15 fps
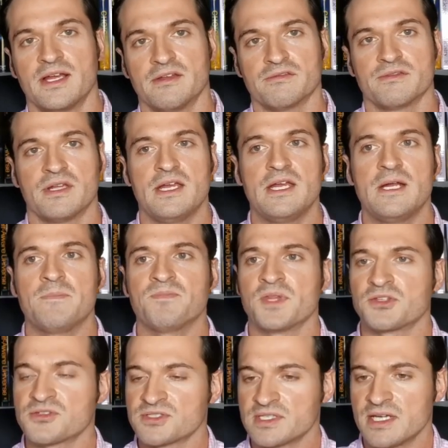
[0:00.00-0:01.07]
life.
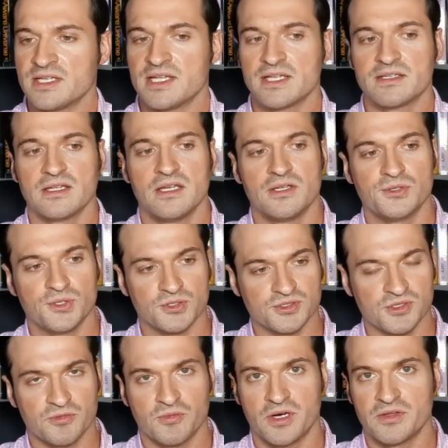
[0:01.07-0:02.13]
Not to say that
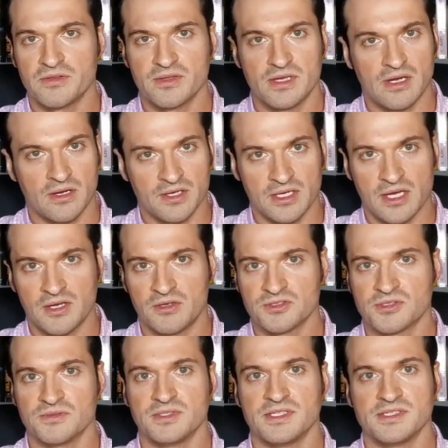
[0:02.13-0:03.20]
those with wealth are not
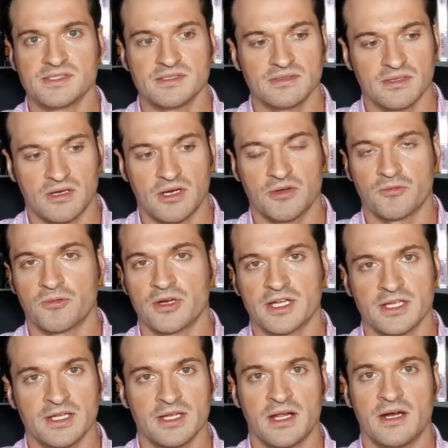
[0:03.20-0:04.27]
also decent,
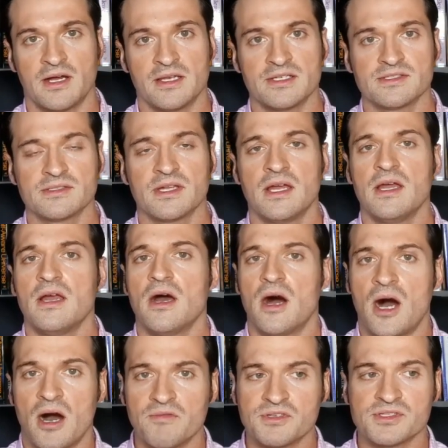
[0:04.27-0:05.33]
hardworking, and honest.
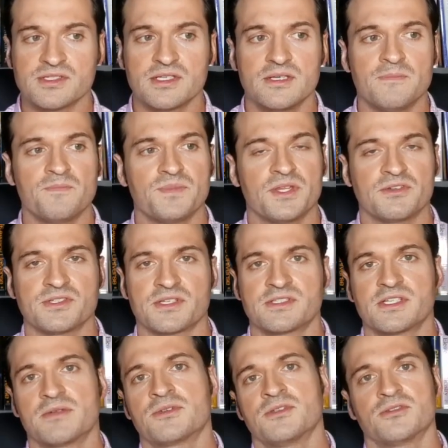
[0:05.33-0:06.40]
Obviously, there's an
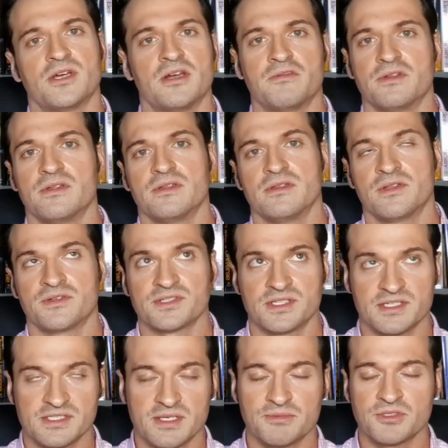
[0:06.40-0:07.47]
exception to
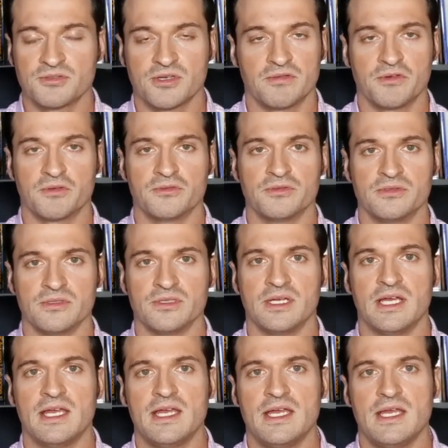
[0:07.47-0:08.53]
every rule.